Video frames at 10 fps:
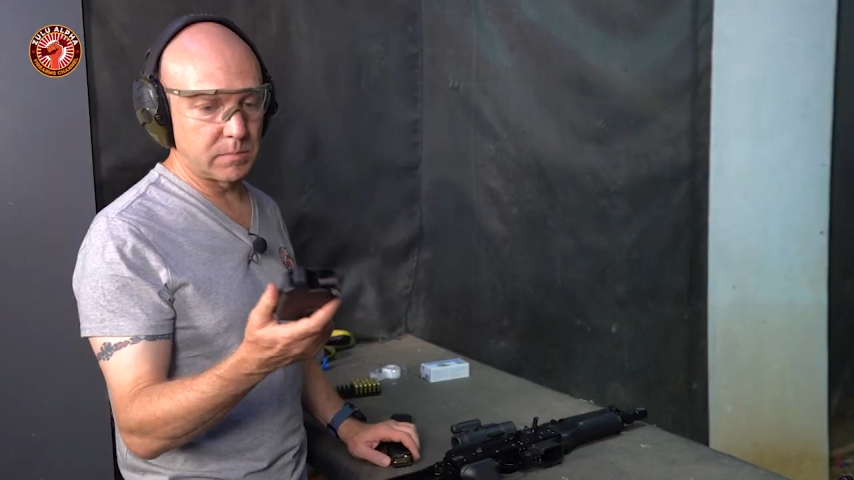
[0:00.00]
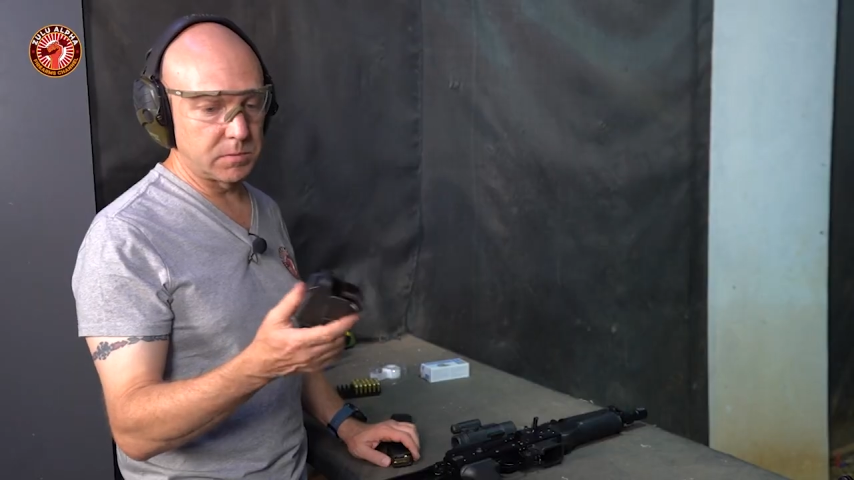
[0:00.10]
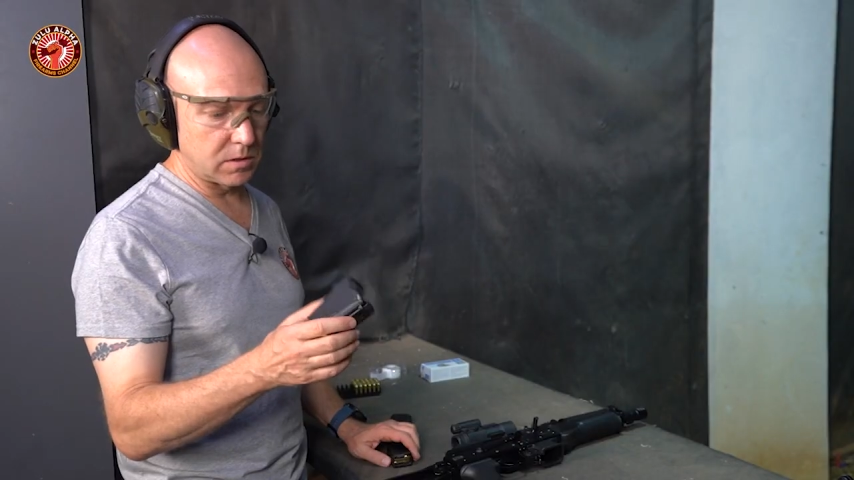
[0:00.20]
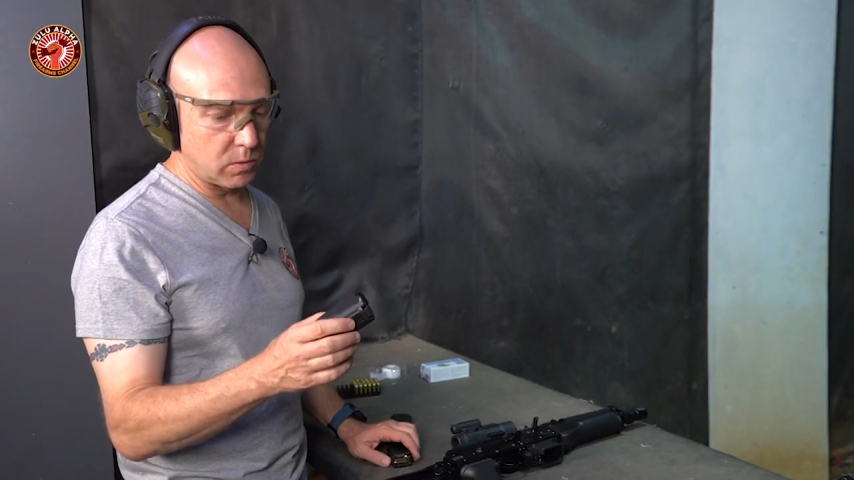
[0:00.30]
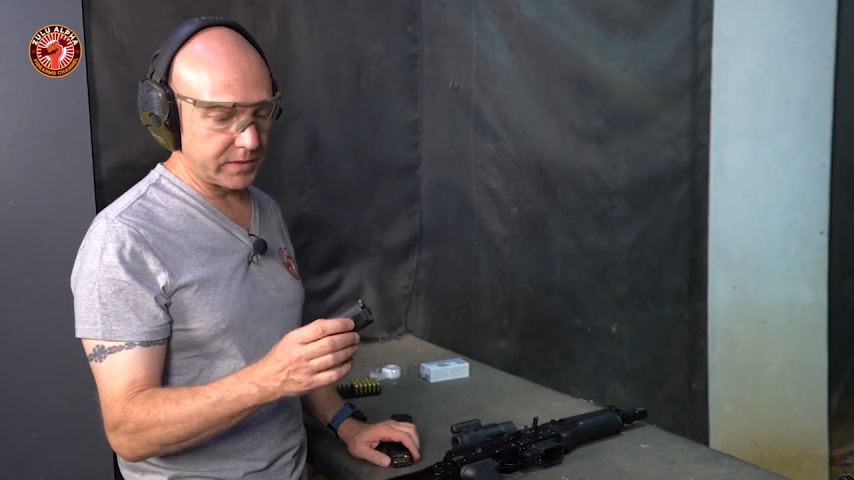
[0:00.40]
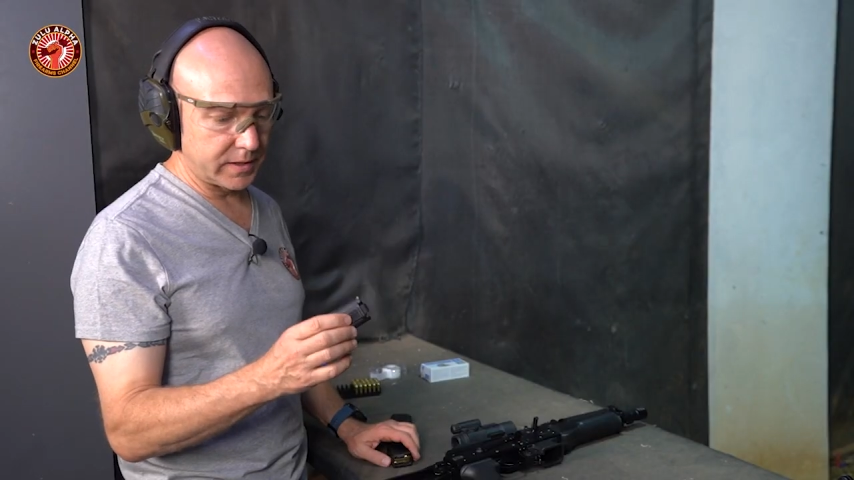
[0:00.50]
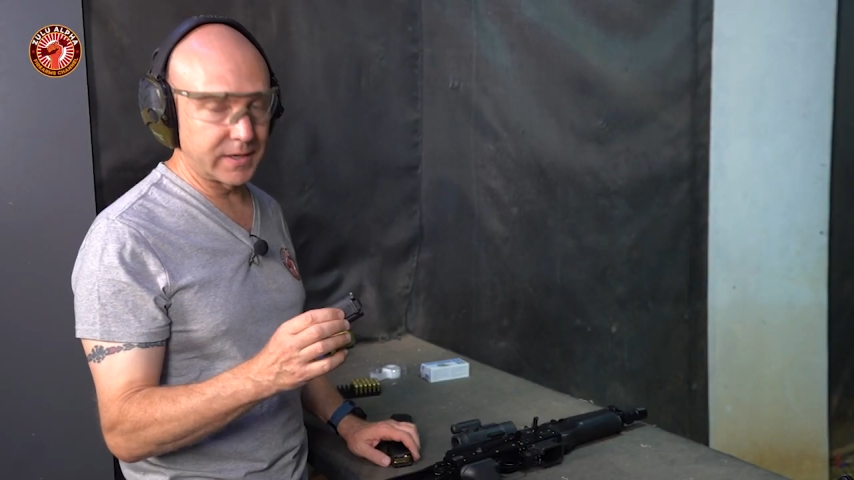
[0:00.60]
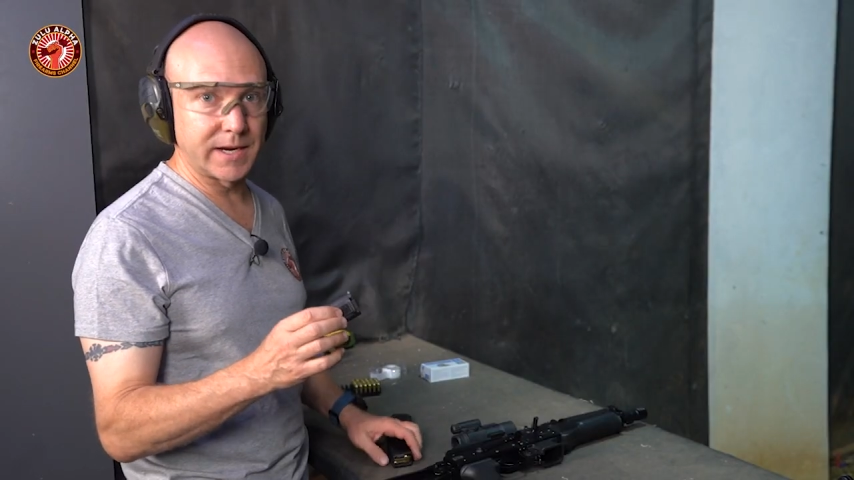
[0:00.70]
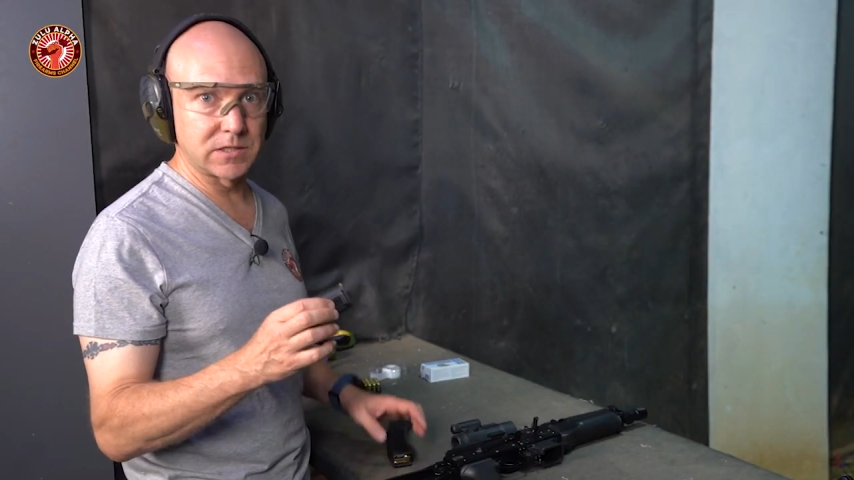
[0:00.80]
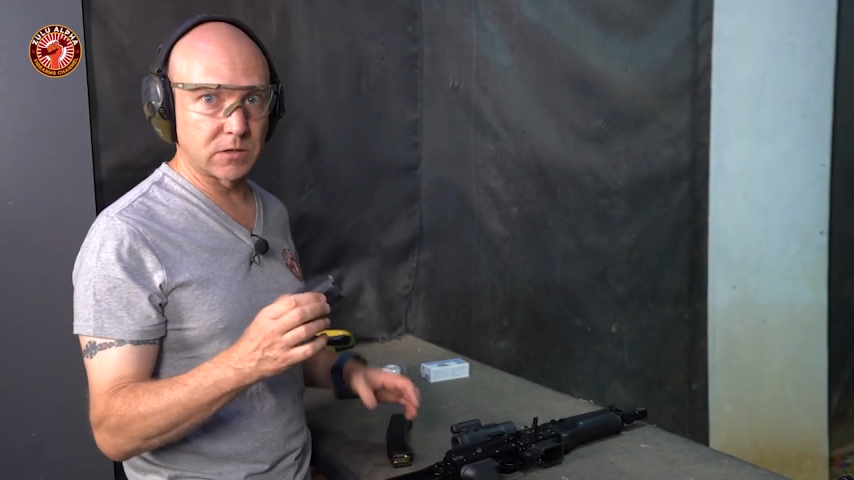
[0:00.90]
up Lula one the other
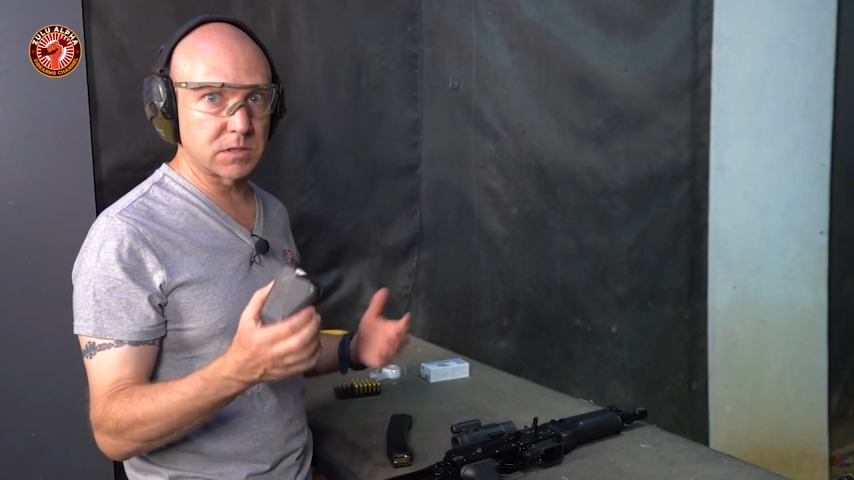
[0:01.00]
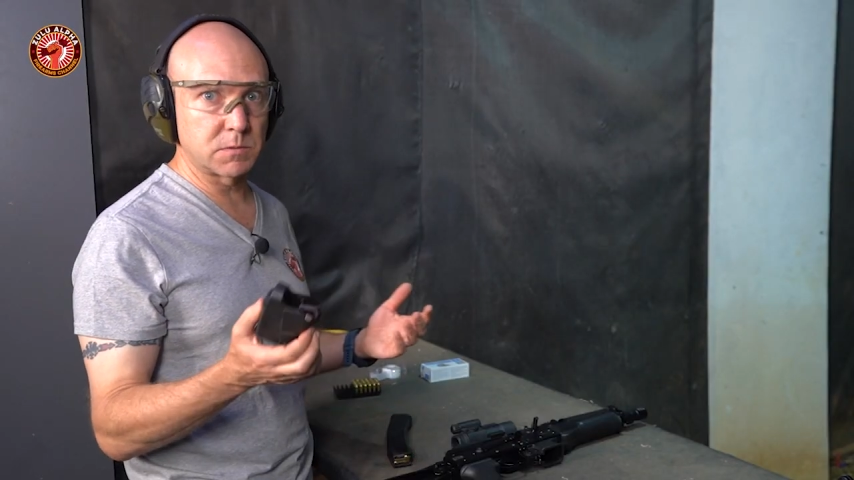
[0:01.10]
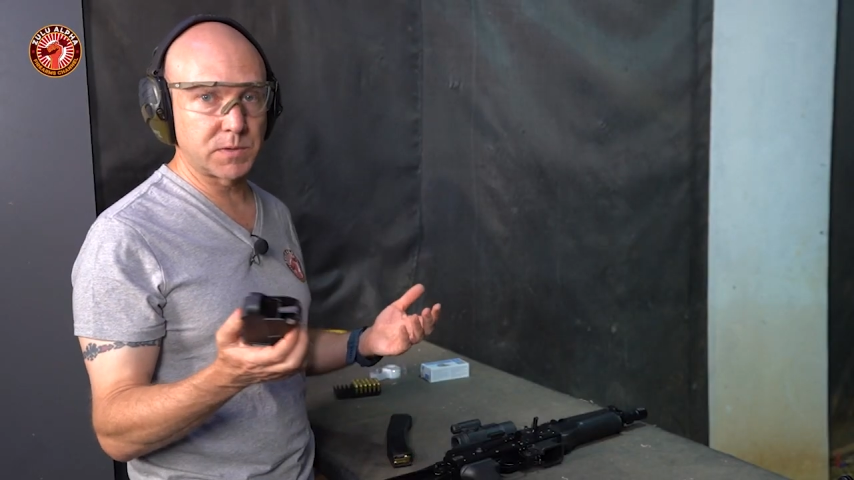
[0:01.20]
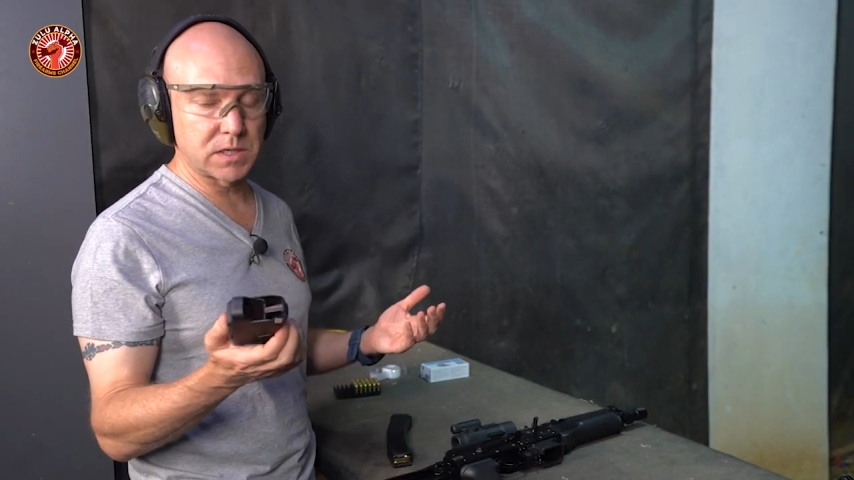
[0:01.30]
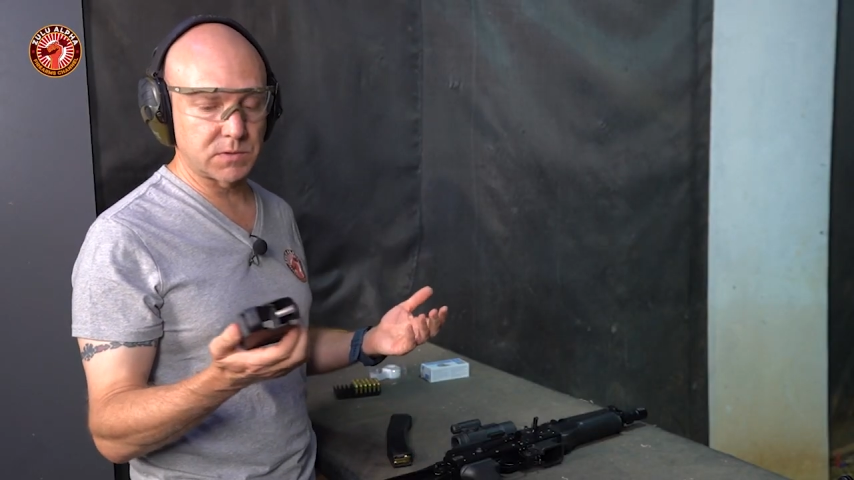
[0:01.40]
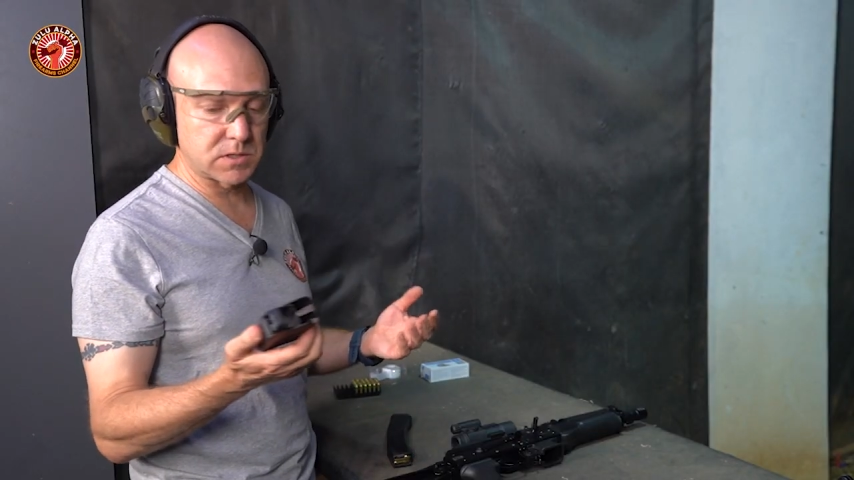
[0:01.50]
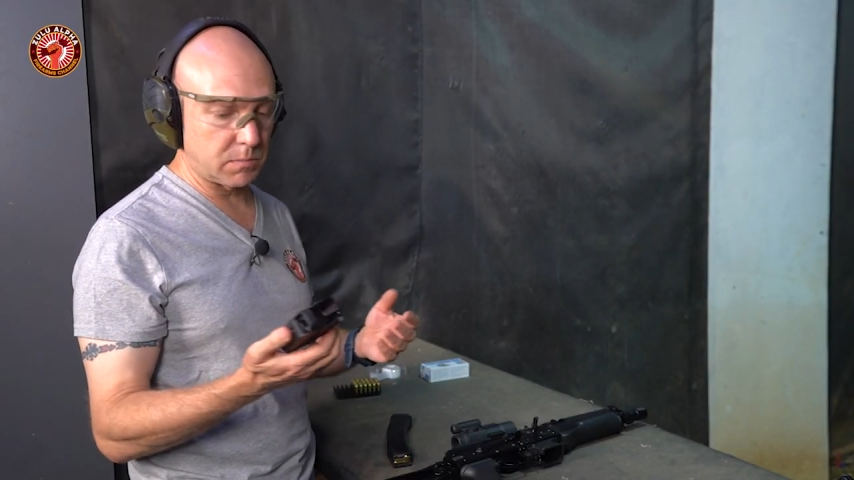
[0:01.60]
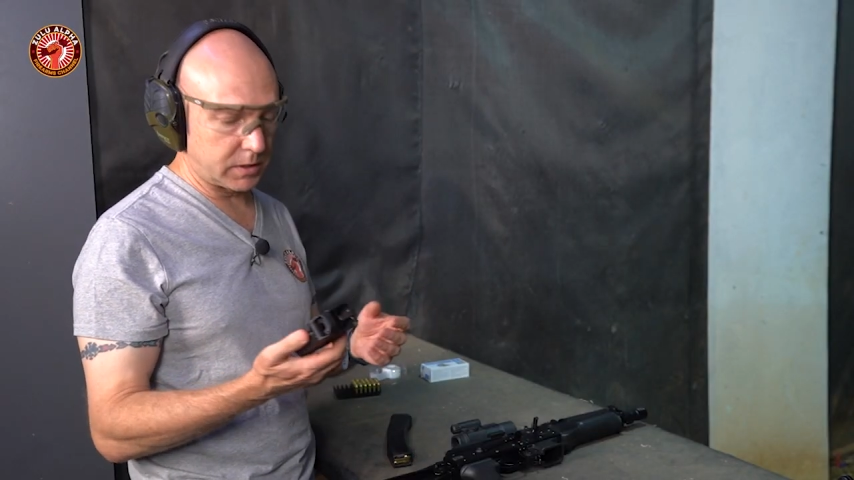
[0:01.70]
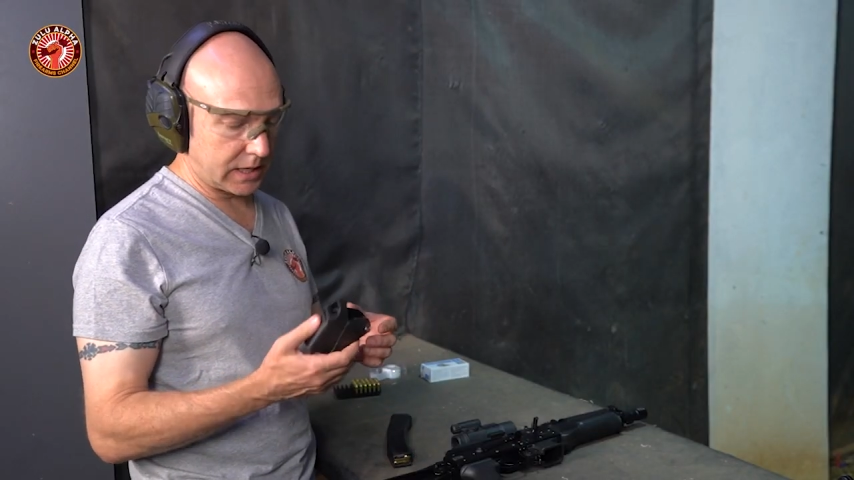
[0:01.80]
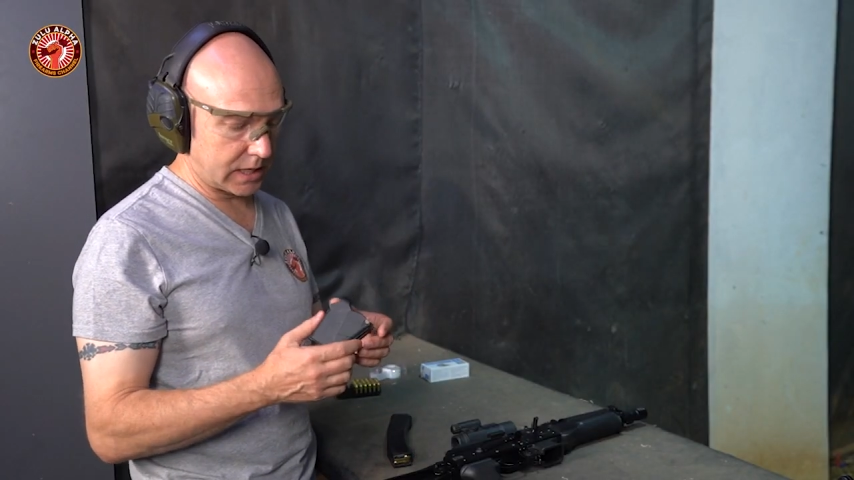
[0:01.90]
day as a Christmas present for someone,